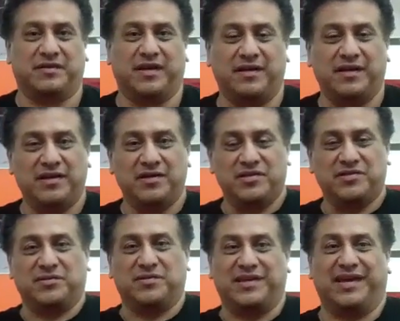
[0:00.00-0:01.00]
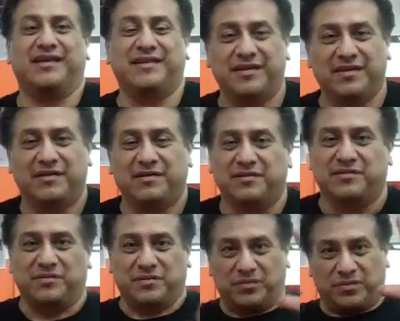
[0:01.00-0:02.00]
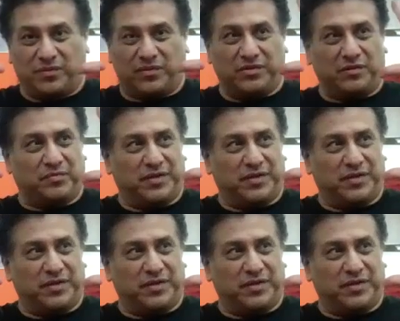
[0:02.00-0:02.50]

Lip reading: Okay, so again, you